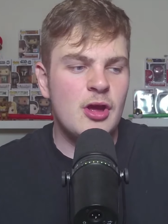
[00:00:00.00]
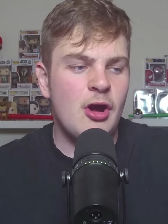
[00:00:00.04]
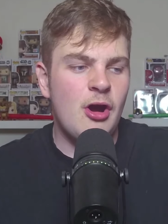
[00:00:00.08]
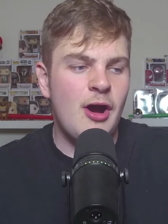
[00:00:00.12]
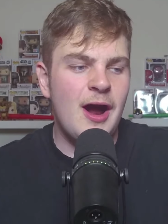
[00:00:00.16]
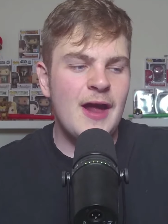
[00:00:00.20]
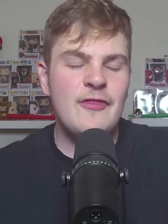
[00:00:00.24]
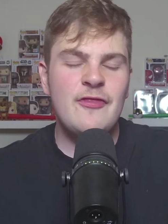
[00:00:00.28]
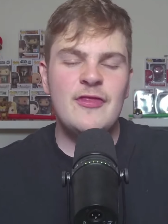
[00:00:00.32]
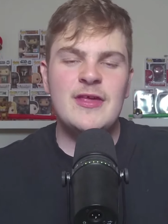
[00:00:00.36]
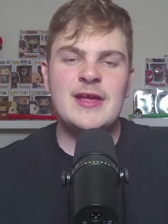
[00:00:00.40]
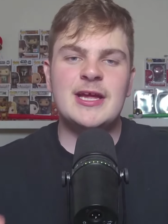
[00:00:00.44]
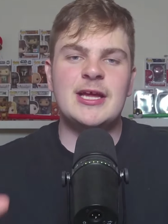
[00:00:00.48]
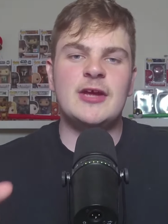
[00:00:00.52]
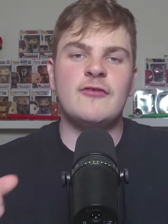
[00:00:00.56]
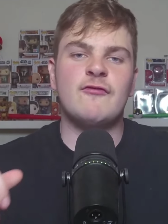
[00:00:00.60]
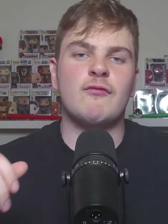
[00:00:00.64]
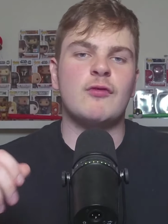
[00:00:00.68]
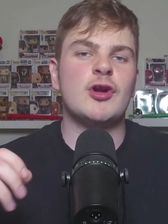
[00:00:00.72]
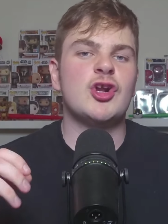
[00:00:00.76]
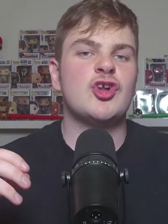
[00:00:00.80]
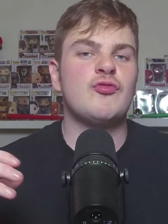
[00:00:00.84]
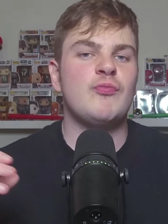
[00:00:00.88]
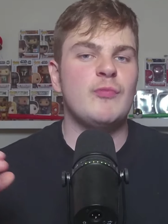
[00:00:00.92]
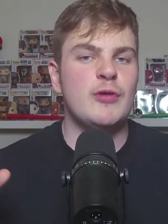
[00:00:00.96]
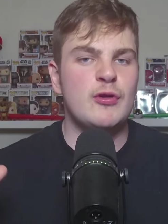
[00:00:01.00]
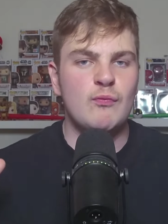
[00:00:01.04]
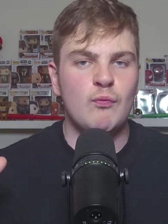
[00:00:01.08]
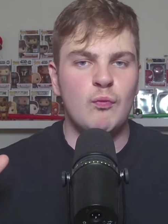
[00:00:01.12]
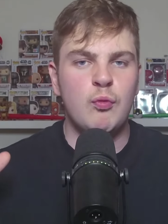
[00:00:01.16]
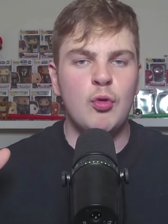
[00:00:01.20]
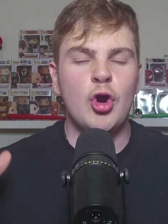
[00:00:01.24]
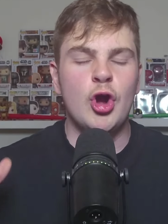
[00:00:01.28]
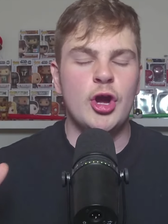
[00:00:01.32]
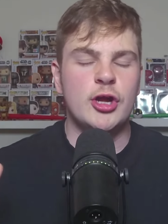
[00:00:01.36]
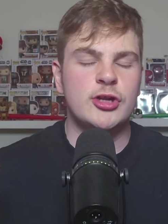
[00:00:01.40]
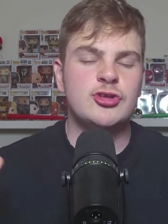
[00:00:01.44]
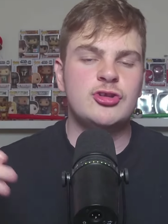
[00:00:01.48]
I think if Richmond
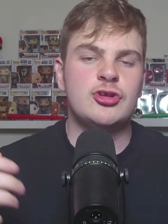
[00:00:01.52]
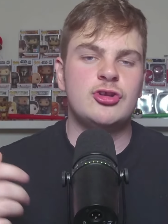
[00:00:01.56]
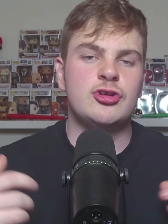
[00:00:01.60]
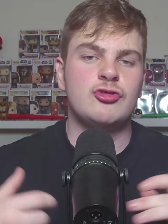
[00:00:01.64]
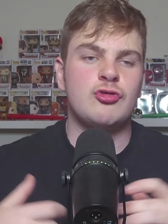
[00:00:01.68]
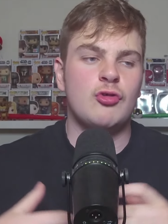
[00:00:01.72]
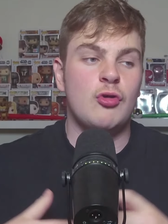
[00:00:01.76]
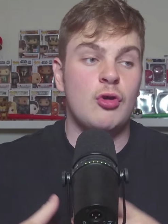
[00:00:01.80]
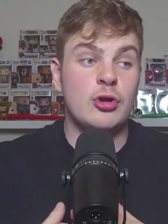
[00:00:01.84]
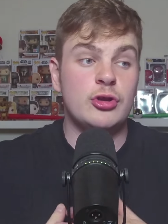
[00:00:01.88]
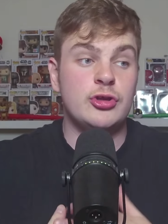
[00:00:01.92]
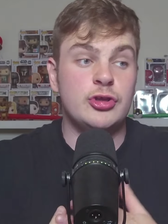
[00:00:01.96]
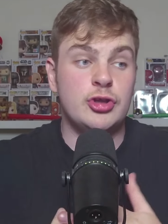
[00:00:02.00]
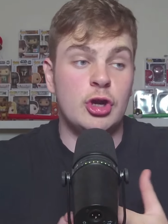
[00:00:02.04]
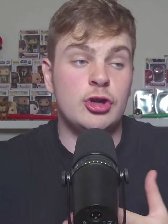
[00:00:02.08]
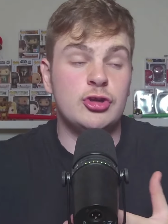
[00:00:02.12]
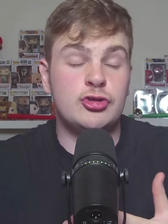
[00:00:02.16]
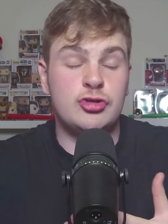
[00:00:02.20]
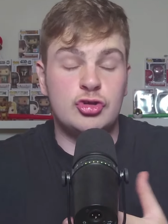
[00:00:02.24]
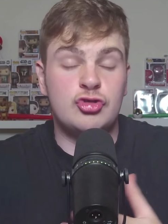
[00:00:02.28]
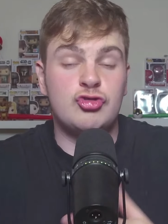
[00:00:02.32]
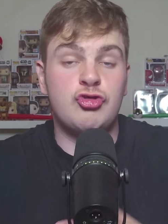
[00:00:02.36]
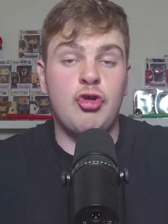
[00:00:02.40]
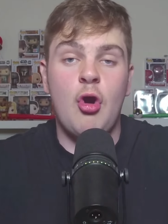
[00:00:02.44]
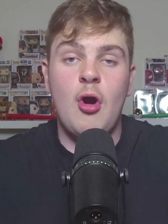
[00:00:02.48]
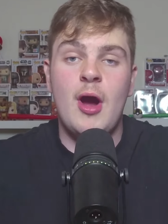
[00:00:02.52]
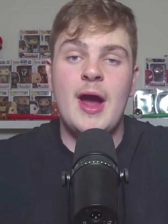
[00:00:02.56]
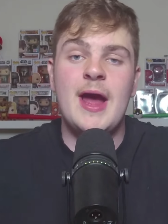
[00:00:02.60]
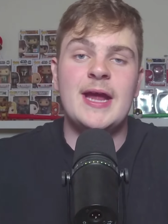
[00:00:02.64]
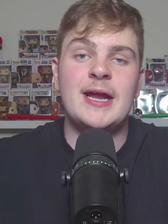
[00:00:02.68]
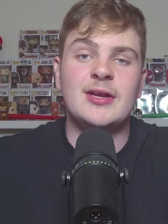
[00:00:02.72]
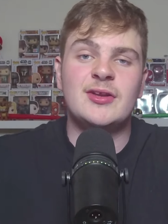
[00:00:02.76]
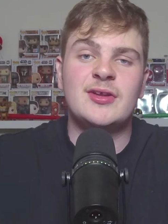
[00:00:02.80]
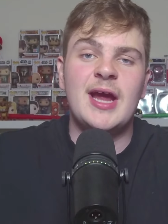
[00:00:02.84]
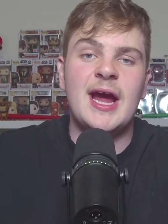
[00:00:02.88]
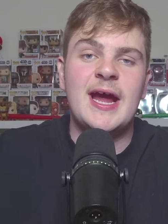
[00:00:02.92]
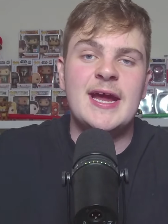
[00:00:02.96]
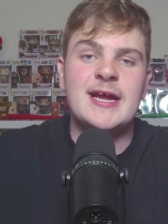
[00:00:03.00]
were, you know, to try
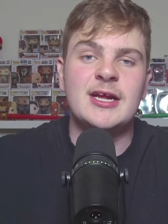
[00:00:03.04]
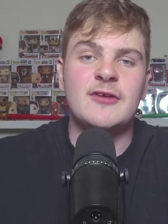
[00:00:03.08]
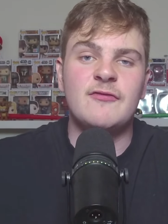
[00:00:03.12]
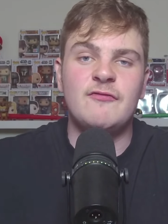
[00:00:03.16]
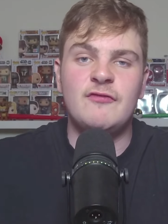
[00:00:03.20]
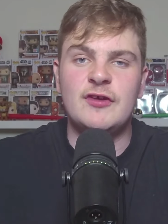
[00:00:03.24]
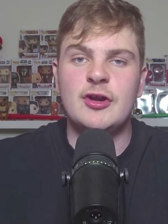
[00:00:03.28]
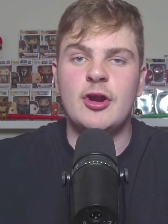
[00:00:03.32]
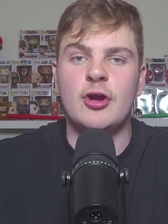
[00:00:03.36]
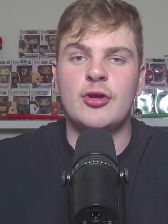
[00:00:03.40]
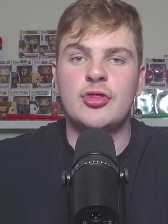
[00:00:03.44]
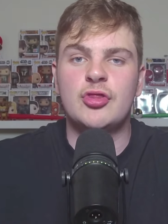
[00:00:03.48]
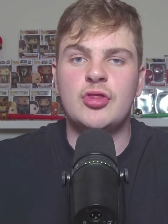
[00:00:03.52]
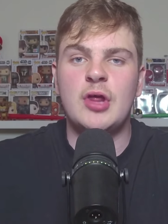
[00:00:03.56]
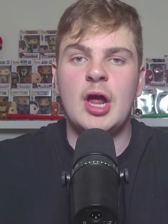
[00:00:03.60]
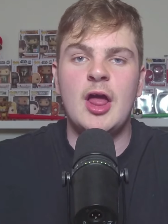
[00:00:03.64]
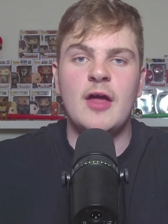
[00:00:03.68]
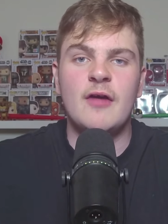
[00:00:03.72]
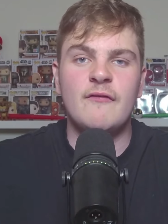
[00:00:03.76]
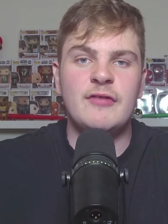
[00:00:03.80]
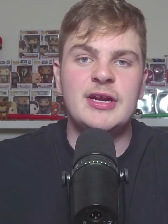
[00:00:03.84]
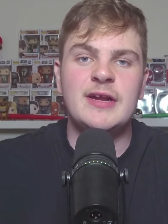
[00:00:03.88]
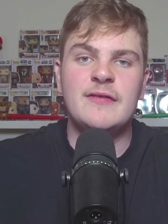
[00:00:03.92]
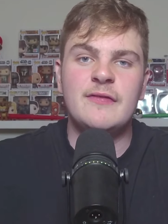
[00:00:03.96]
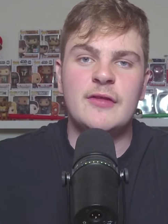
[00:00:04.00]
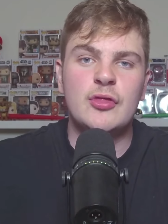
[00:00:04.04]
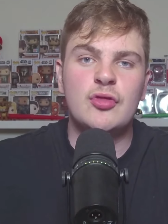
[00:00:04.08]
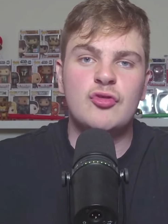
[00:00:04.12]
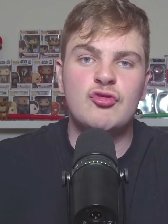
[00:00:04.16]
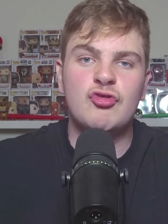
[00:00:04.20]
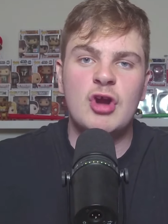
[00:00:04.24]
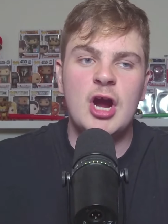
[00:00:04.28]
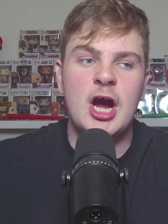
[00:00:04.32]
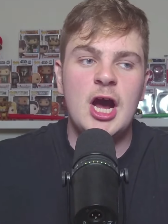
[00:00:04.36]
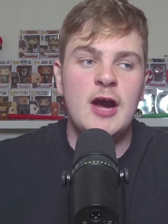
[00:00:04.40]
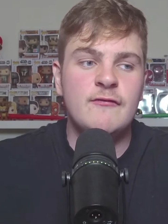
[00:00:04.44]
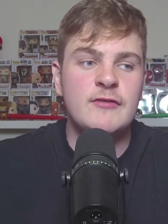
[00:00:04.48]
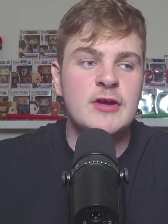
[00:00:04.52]
and take Finn O'Sullivan in this
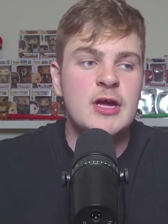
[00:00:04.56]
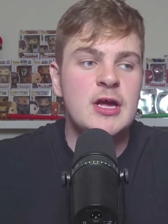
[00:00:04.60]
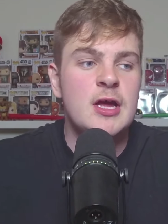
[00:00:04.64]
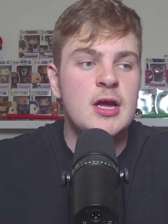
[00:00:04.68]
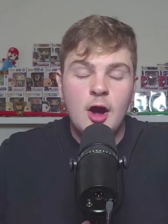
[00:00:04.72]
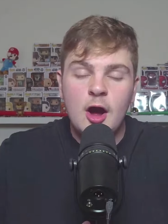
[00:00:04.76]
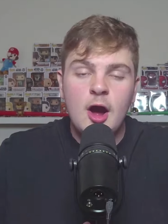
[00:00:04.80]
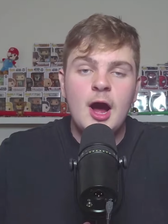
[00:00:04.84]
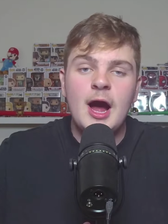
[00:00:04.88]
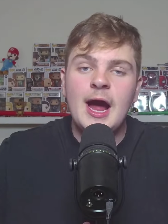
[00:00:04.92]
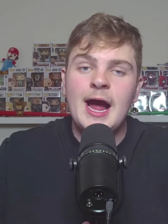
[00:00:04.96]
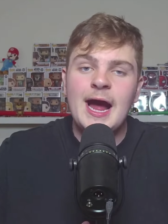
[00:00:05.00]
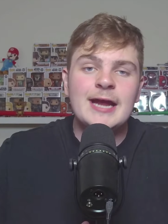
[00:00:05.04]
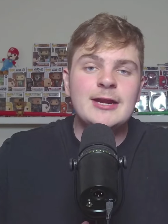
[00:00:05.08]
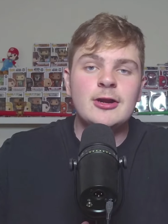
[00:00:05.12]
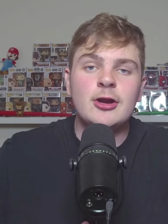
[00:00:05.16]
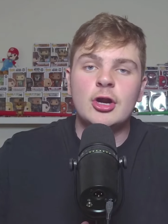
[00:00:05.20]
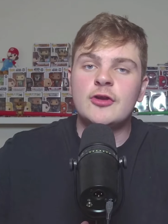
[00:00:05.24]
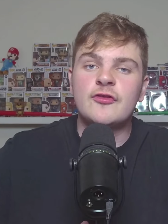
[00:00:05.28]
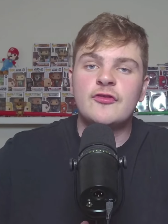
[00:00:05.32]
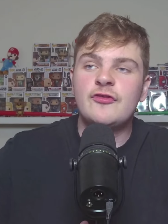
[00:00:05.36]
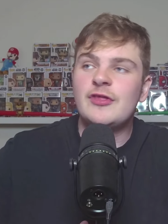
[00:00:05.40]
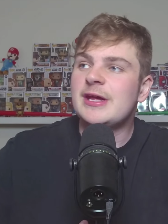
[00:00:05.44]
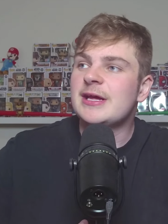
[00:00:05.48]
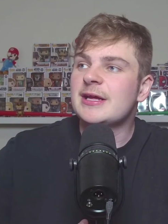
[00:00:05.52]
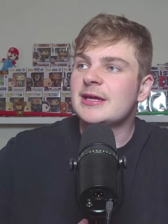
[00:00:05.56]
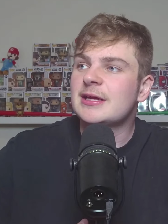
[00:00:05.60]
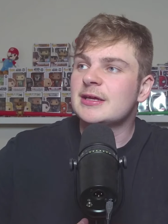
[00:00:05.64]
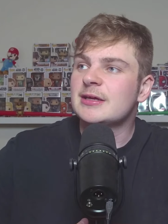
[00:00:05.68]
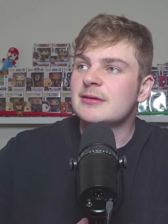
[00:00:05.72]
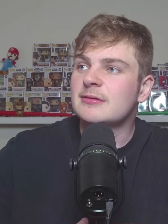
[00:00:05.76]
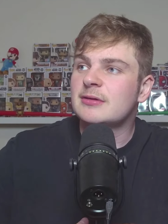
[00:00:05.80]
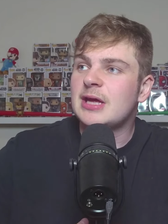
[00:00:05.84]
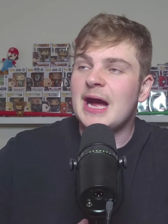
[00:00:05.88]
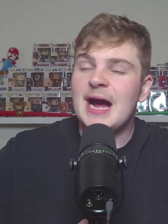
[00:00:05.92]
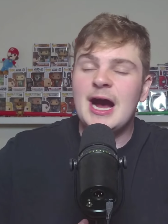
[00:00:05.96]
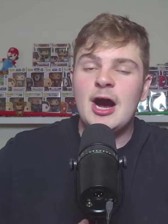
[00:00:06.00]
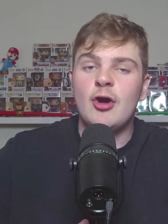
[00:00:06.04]
draft, I don't
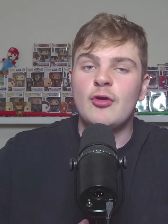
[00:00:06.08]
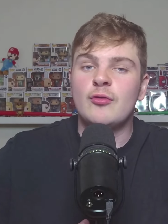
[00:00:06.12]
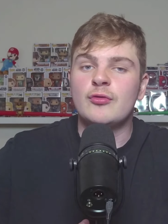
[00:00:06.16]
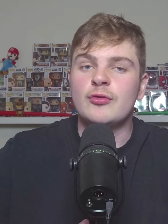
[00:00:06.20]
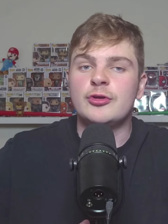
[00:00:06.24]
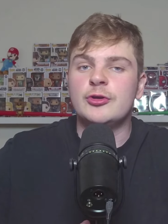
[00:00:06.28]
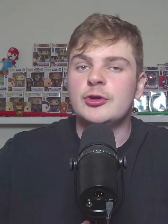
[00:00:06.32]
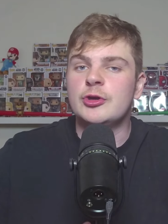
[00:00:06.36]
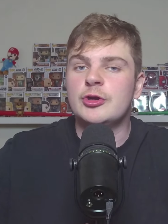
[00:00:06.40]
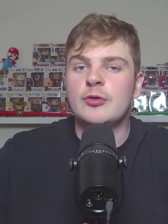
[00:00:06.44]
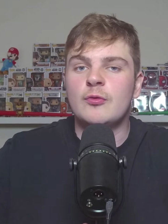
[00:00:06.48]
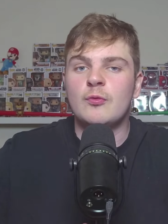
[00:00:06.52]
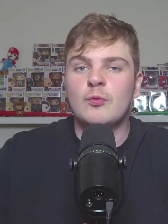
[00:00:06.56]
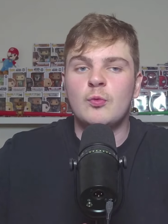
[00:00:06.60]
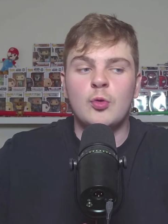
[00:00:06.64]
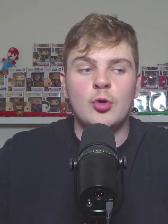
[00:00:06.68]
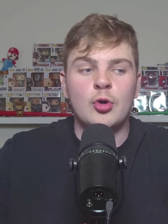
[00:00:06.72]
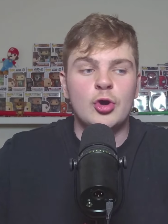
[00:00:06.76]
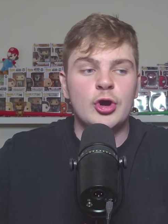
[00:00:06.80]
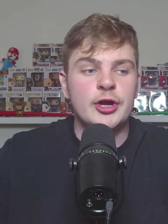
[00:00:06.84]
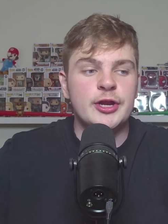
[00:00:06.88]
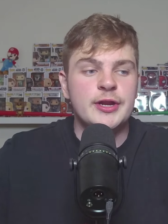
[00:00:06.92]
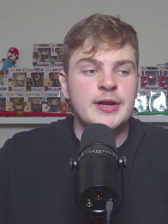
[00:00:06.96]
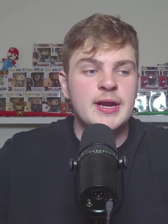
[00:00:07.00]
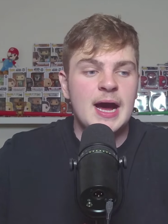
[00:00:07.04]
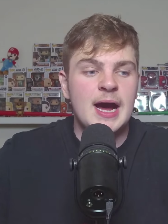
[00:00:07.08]
think Carlton would